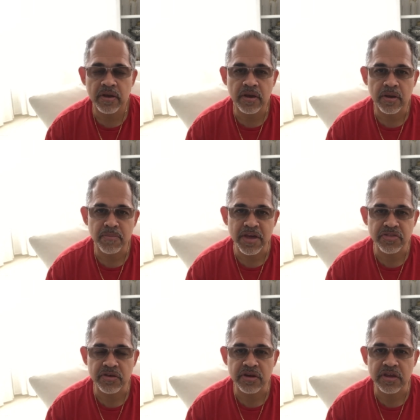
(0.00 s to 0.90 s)

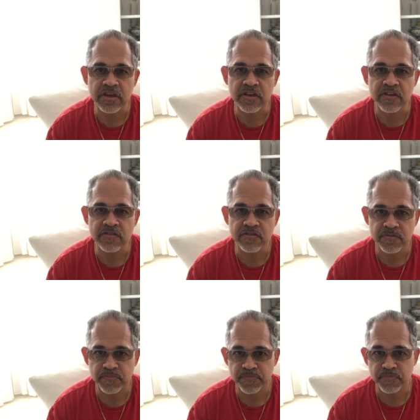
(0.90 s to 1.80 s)
method is
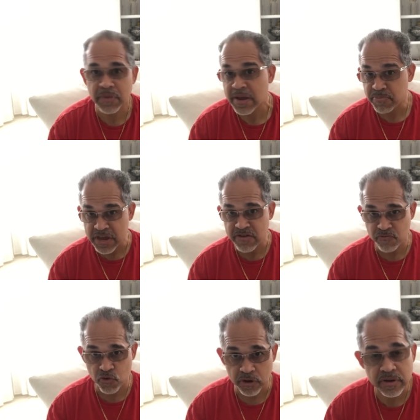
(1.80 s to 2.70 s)
by paying
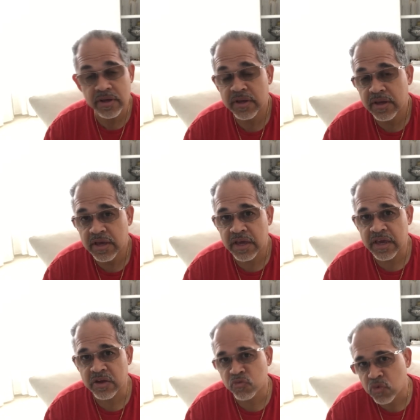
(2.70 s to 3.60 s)
for it
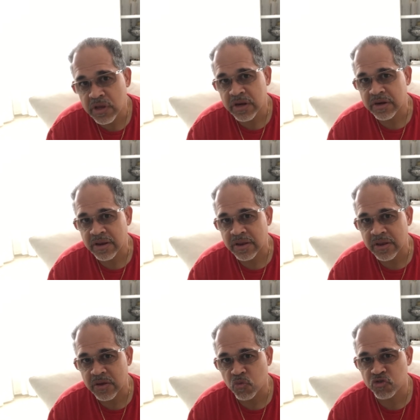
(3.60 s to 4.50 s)
and
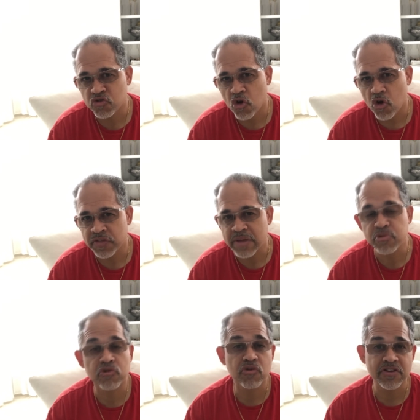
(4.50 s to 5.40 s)
what's called a
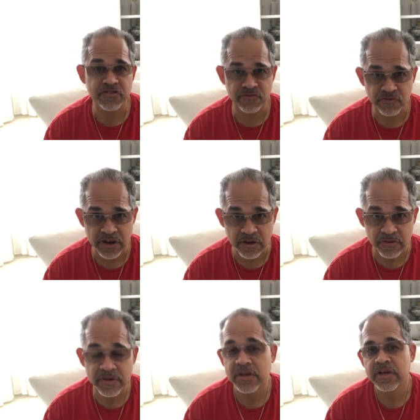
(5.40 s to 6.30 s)
progression file.
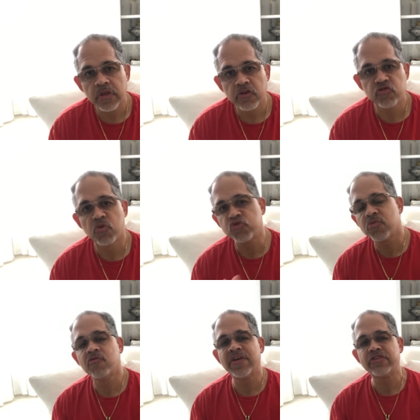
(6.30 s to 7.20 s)
There's
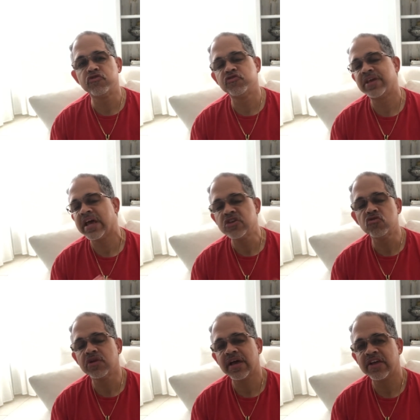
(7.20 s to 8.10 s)
multiple vendors that I
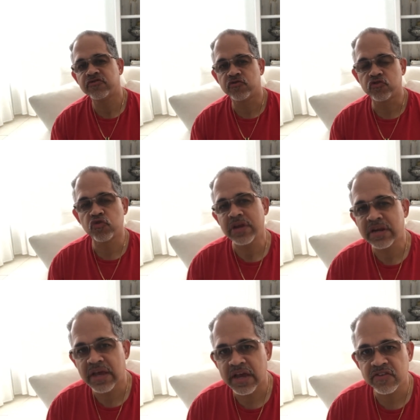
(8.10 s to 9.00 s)
utilize for trade
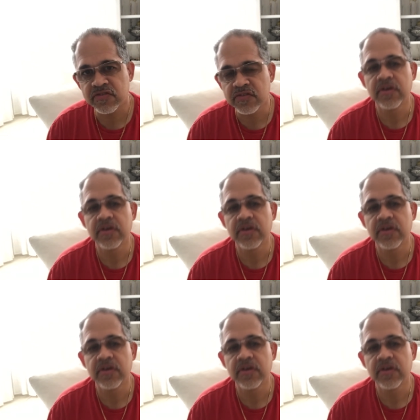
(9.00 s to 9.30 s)
lines